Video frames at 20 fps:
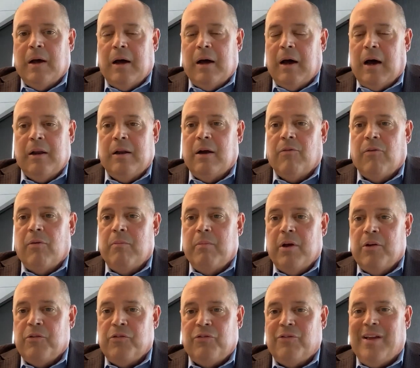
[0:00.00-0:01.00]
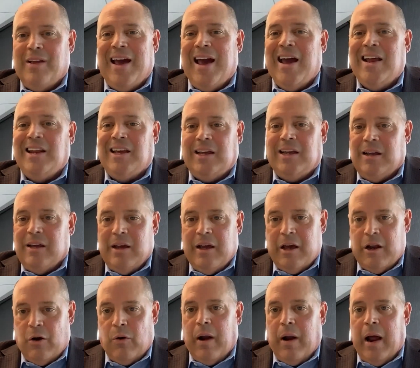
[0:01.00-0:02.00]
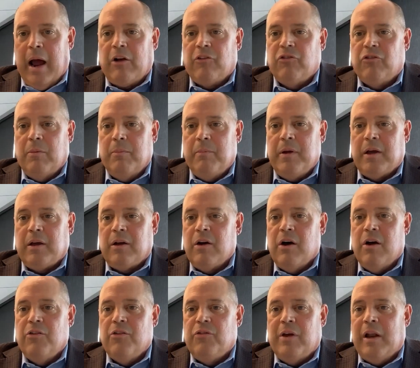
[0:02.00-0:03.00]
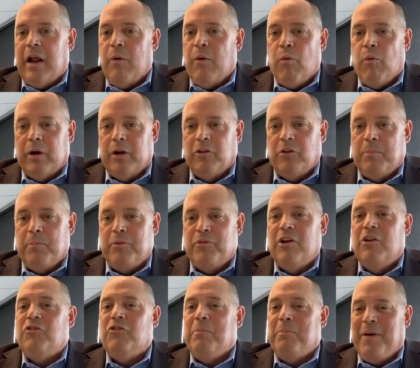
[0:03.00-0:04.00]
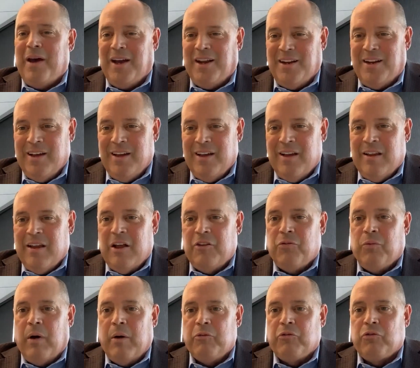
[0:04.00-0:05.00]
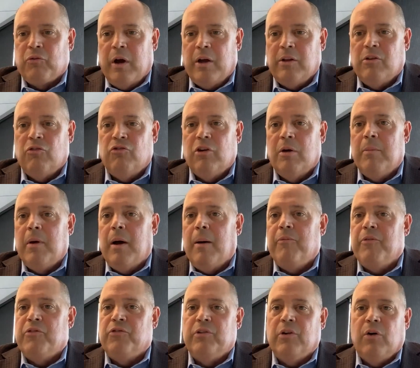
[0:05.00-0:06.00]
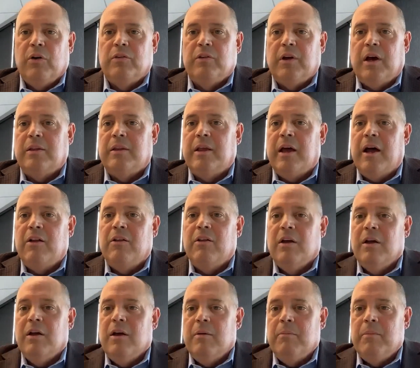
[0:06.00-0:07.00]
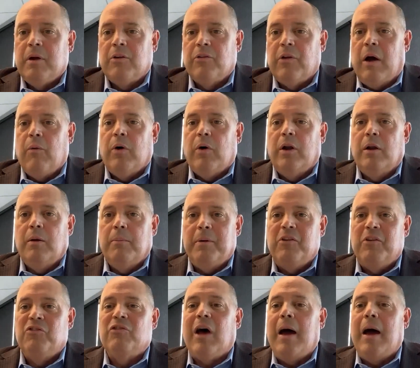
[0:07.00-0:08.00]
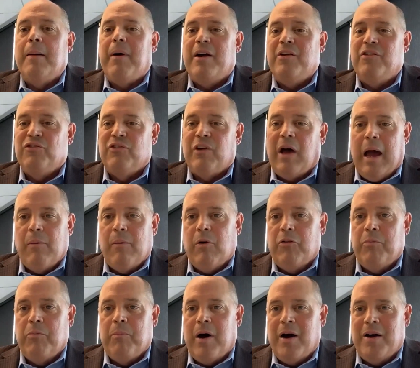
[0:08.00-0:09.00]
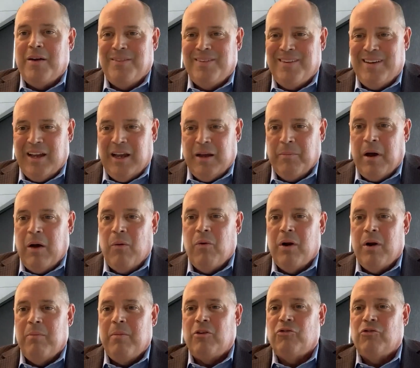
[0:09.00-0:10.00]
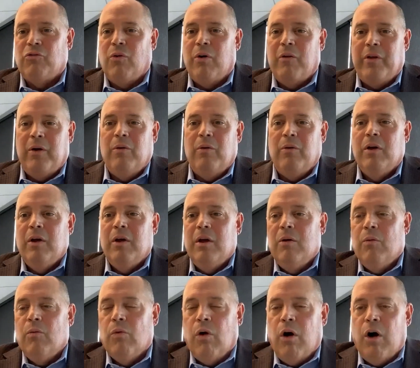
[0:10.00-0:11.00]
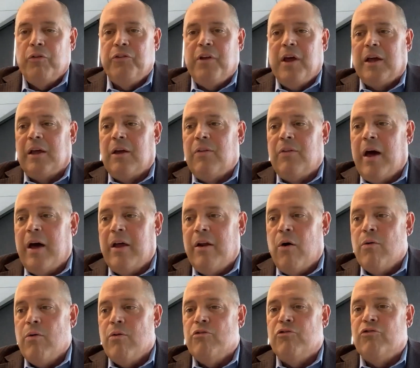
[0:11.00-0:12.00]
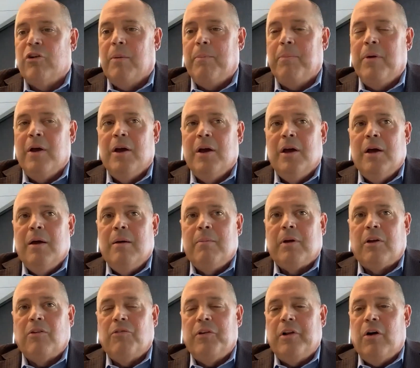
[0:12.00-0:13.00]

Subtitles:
I never missed any interaction and I wanted to participate. That's why it was great that Jim helped facilitate that, because I wanted to be side by side with my team. I want to make sure that we're all taking that ownership, because if you